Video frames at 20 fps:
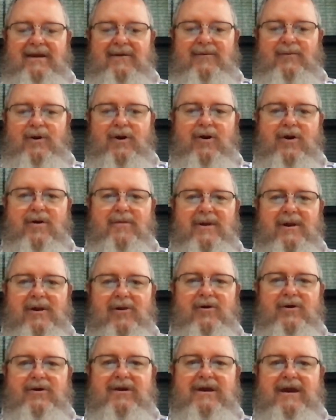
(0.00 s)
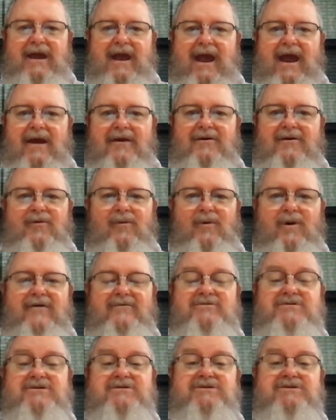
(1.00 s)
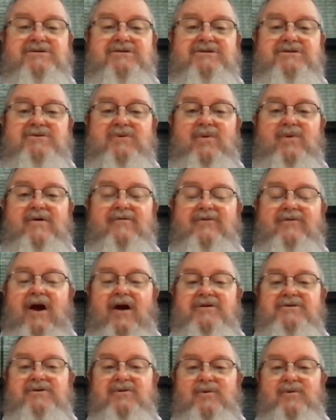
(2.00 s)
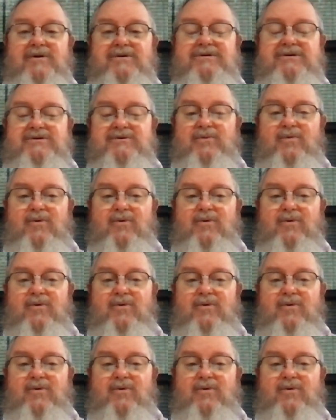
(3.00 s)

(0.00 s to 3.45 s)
we're going to be looking at the way of Jesus is the way of consequences.